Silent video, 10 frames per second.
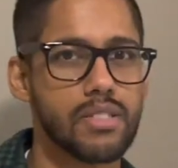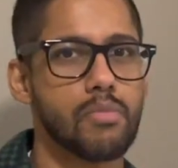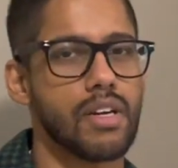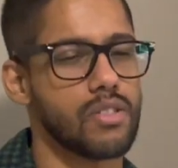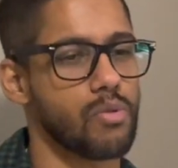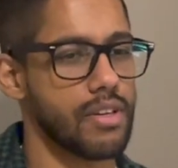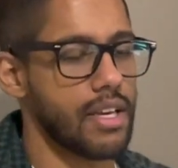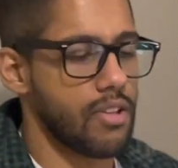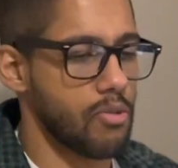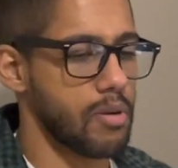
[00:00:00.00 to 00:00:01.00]
but I just wanted to get
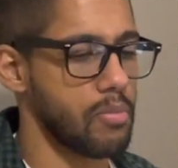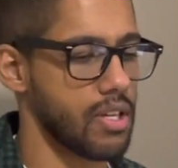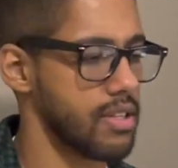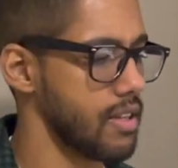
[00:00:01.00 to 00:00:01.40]
a little bit of blood in